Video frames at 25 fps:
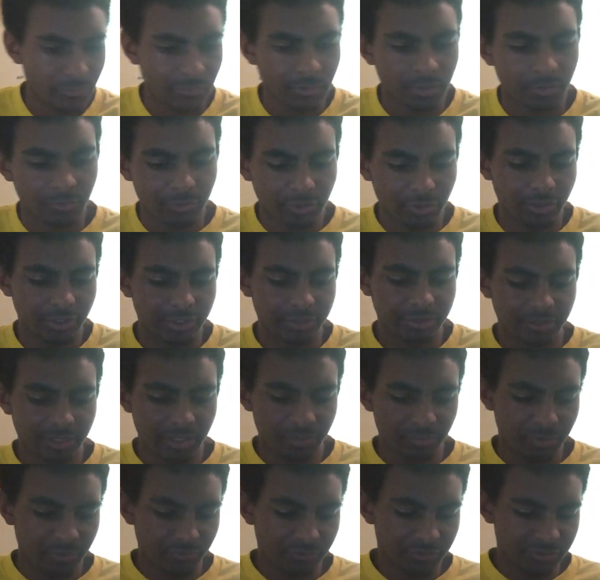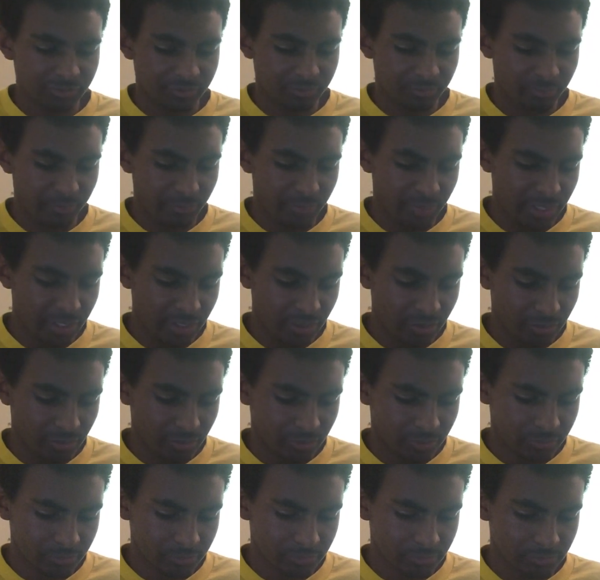I'm gonna go ahead and tape off this
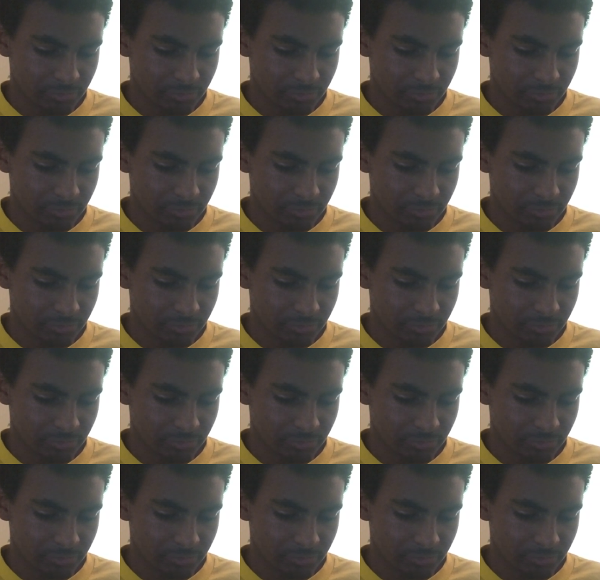barrel.